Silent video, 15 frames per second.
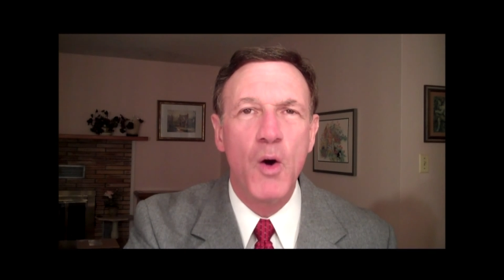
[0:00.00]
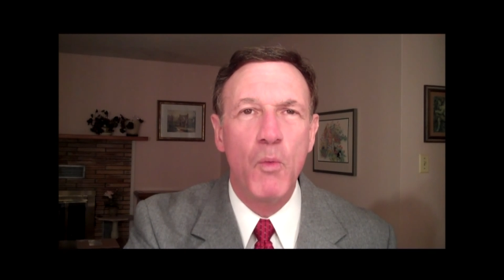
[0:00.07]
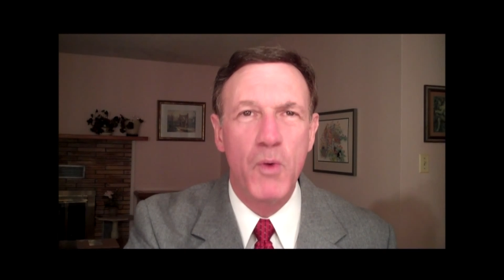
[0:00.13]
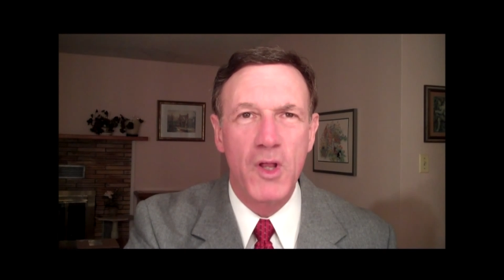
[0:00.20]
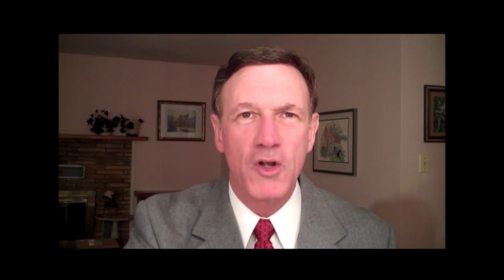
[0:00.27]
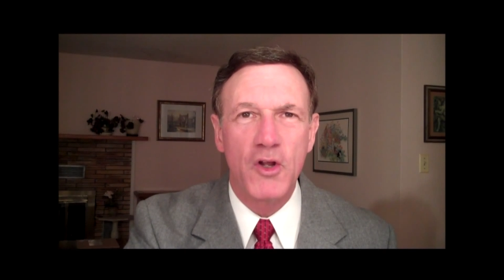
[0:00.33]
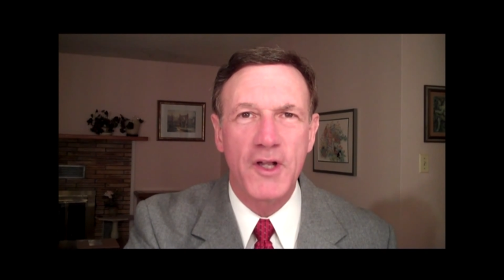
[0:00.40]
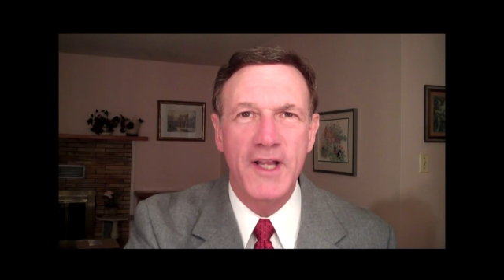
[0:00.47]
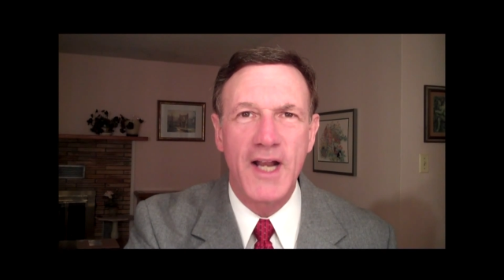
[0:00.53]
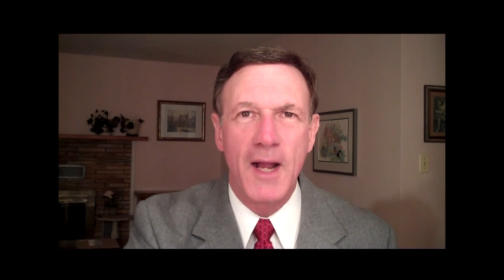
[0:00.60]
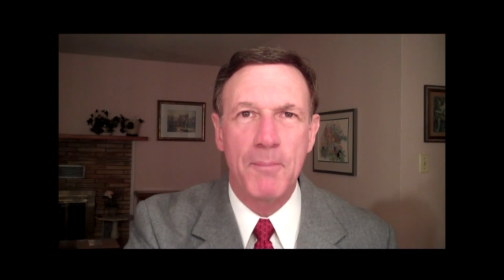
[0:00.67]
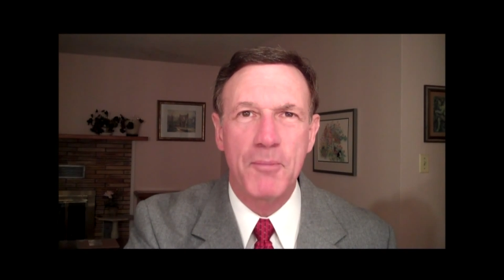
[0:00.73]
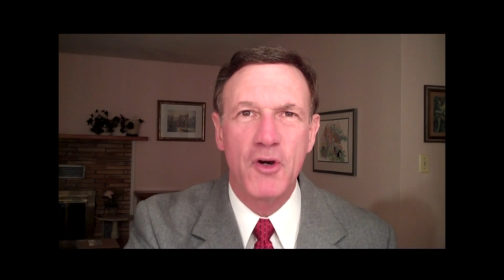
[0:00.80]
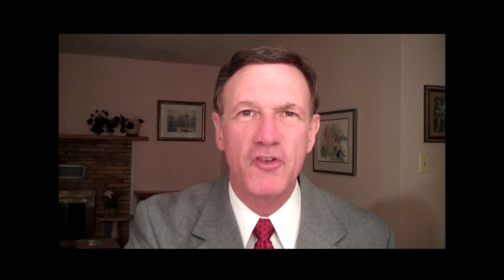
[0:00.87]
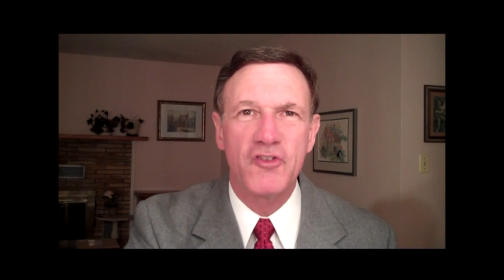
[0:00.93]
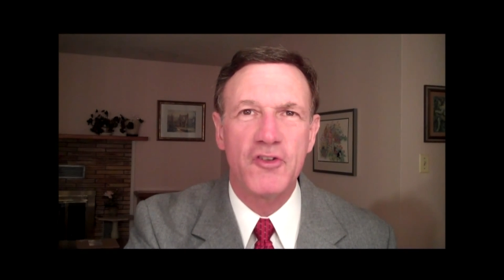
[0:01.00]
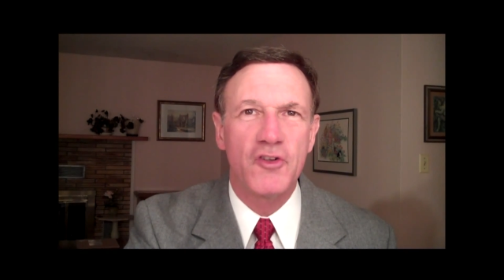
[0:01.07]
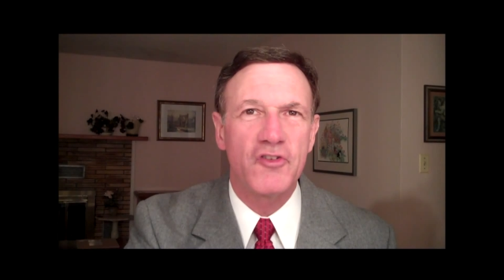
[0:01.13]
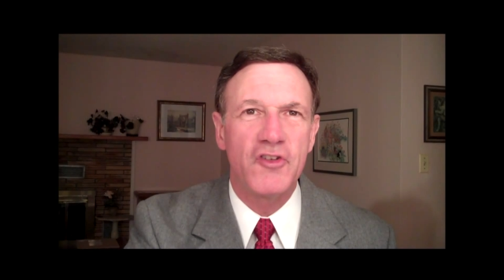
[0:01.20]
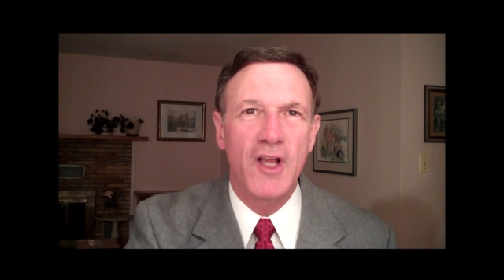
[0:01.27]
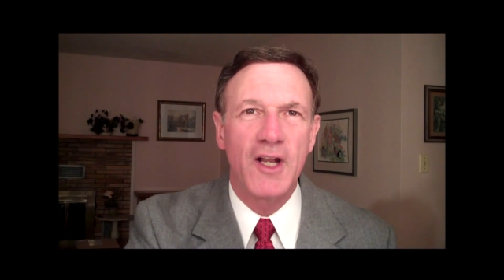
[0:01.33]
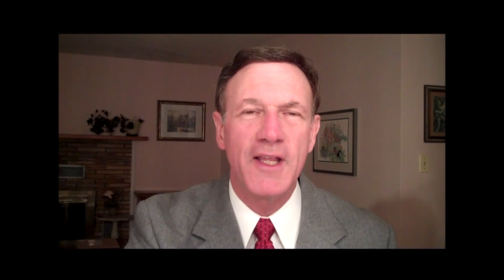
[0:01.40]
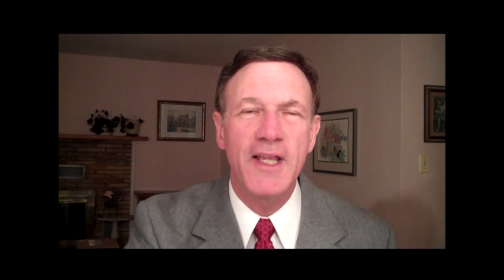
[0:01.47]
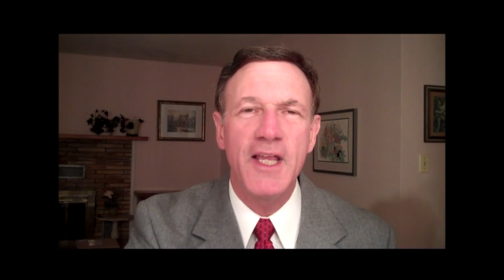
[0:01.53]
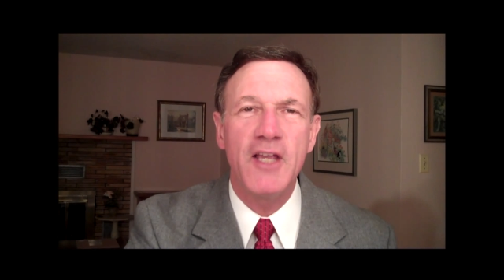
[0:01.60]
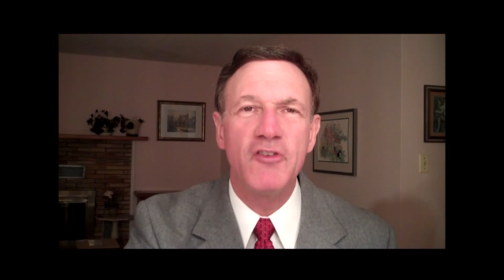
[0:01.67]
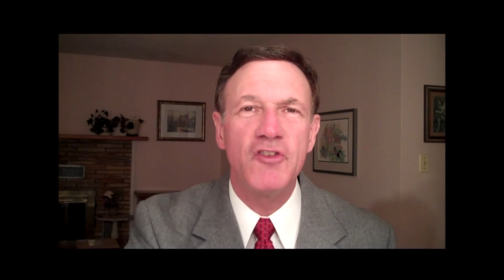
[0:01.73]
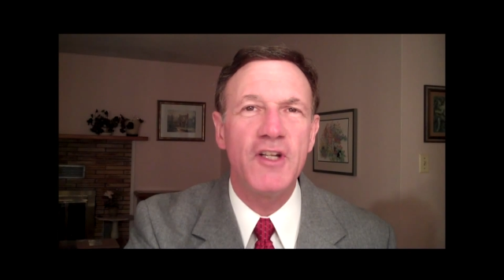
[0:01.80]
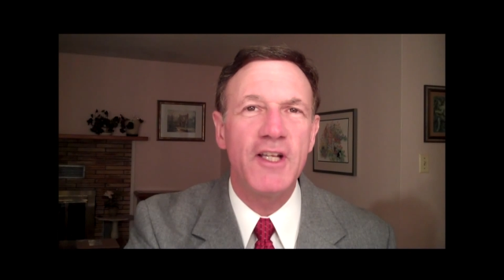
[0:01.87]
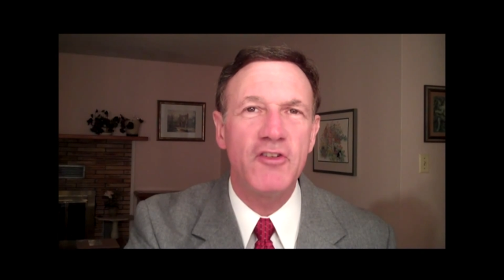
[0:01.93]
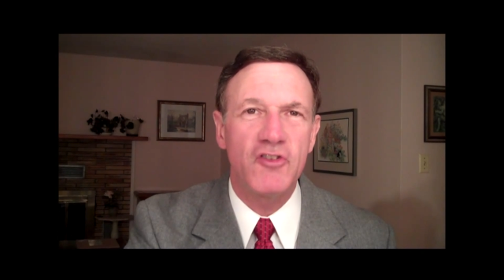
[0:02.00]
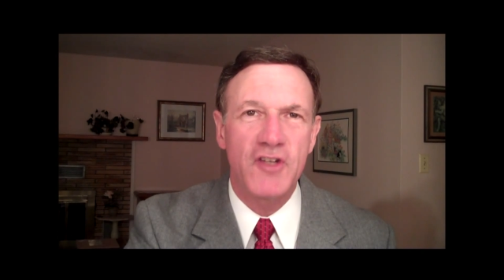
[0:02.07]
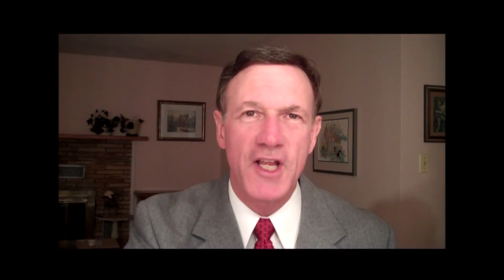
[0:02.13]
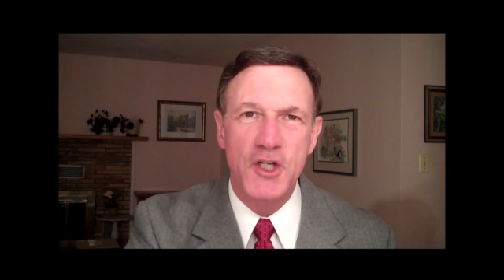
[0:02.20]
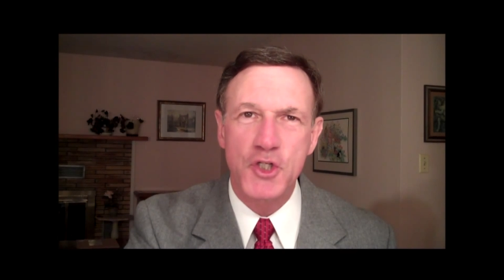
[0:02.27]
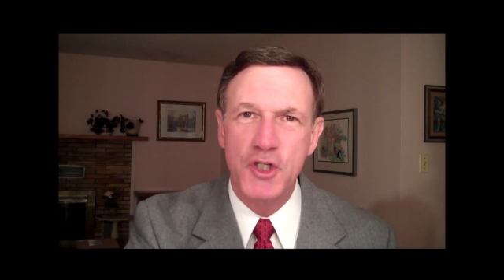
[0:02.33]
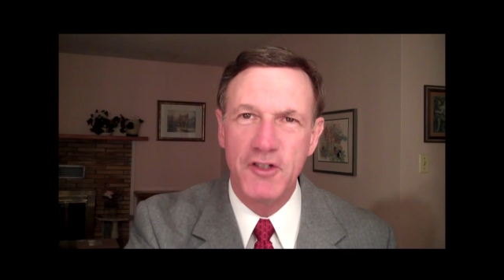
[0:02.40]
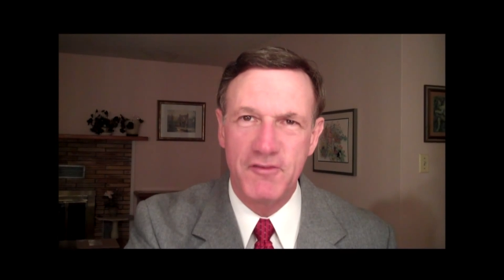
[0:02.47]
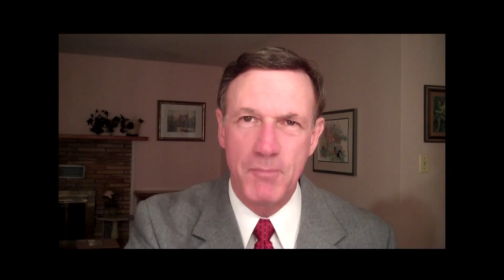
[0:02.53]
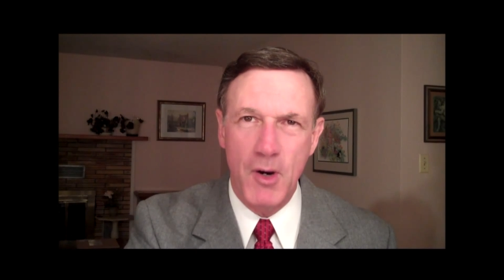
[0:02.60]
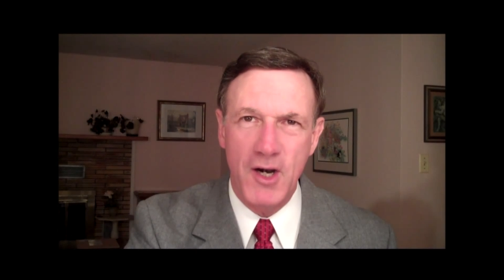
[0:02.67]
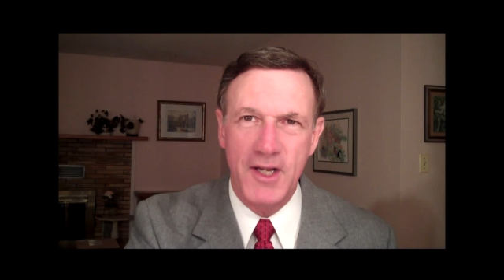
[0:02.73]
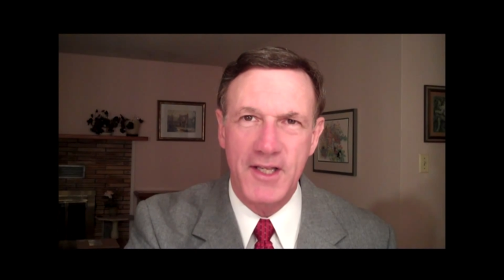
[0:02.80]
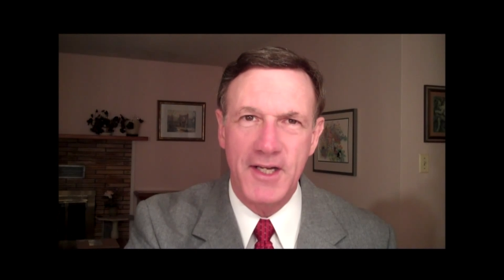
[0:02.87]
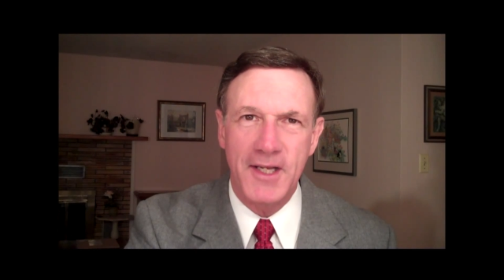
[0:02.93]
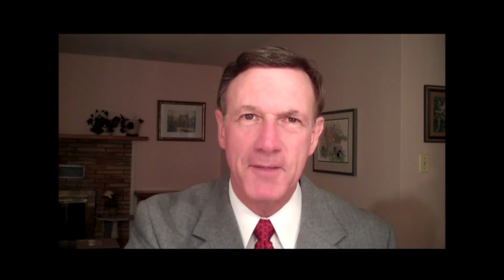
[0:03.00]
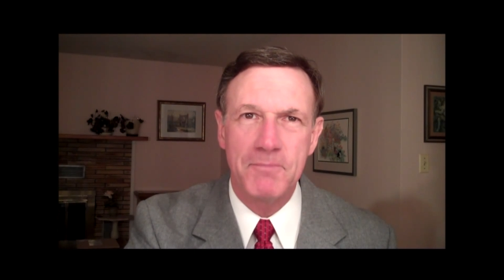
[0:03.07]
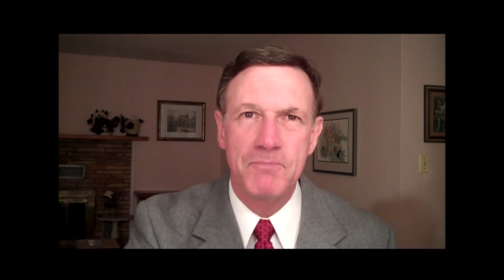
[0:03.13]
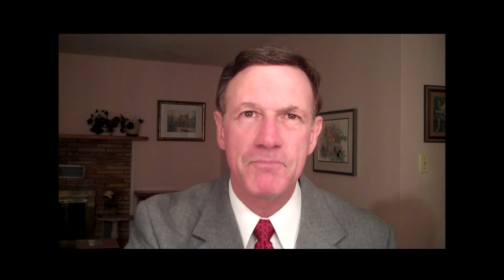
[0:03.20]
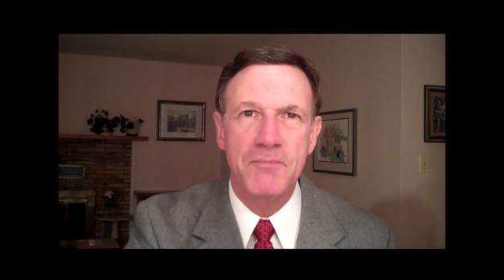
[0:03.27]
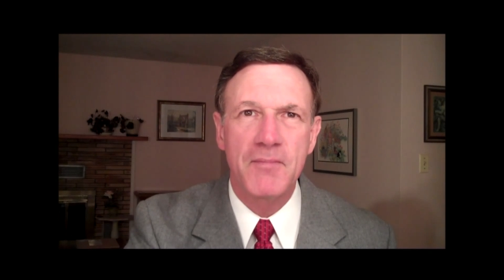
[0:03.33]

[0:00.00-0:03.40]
we'll look at how personal selling is an extension of marketing.